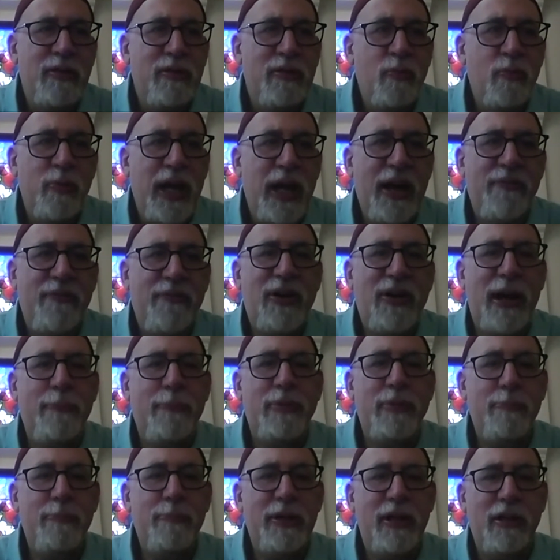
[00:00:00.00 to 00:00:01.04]
we have an
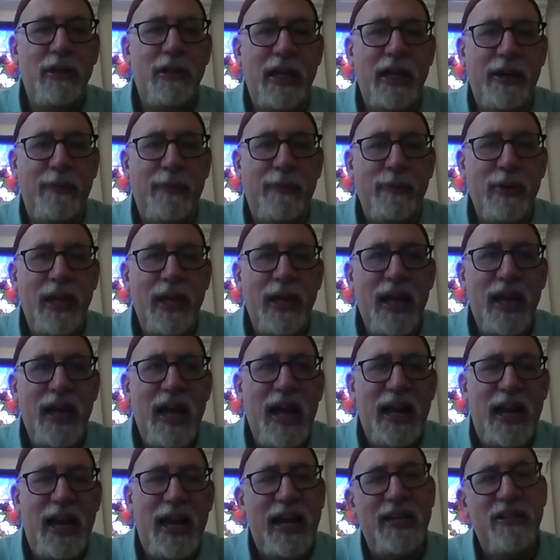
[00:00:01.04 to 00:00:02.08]
empty building.
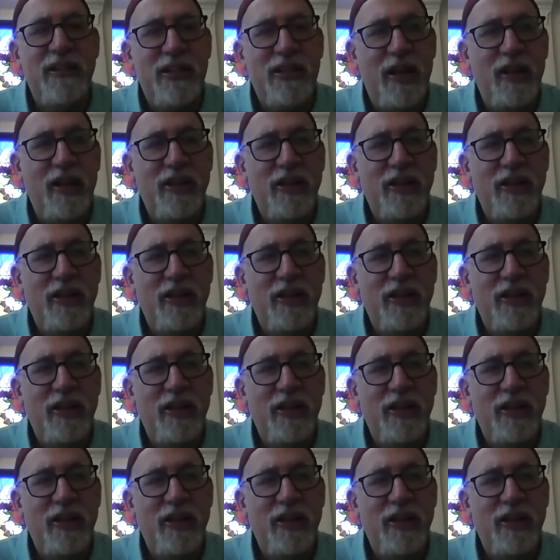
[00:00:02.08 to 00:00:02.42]
And I can tell